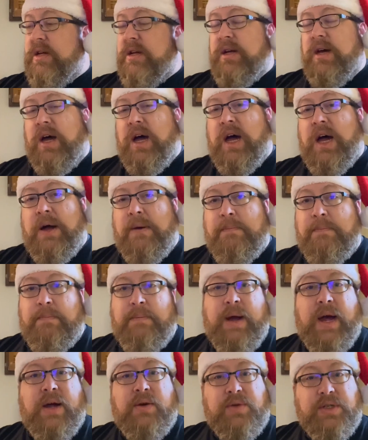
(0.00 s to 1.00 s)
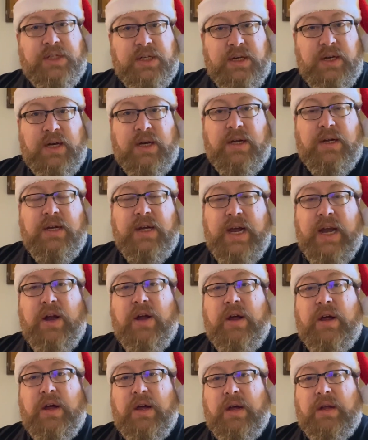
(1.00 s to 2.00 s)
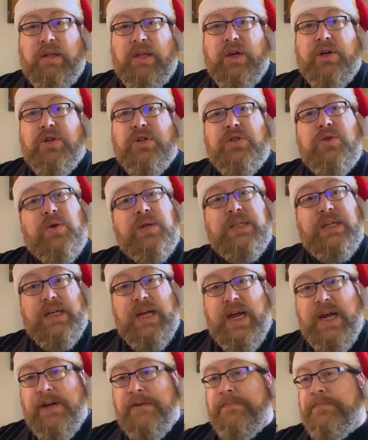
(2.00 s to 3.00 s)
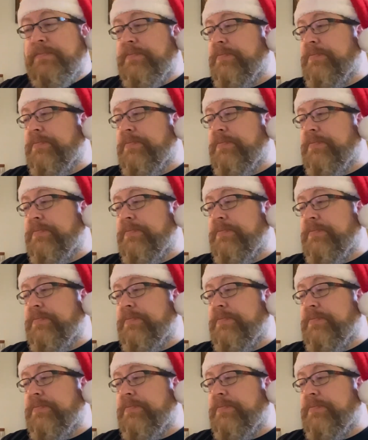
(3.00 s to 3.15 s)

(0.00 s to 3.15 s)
I was in a liquor store today.